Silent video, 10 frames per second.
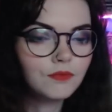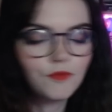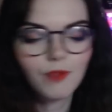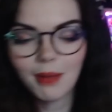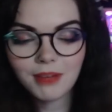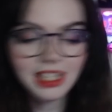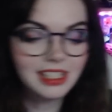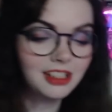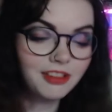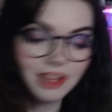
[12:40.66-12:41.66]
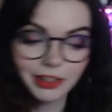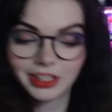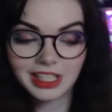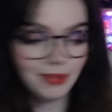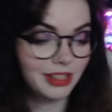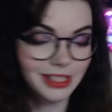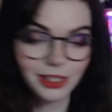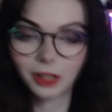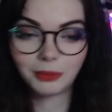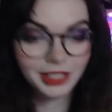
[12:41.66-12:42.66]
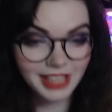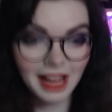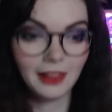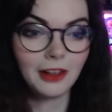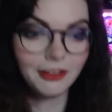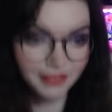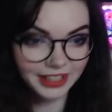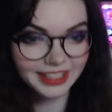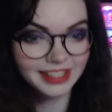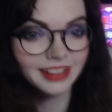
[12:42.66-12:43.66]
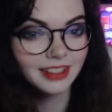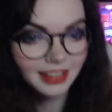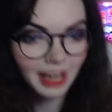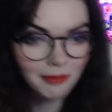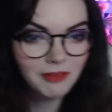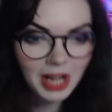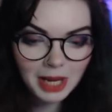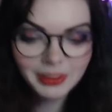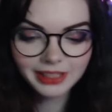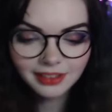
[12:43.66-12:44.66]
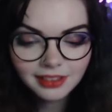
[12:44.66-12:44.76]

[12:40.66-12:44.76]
I'm gonna need to figure out the name of this song because I love this. I'm vibing.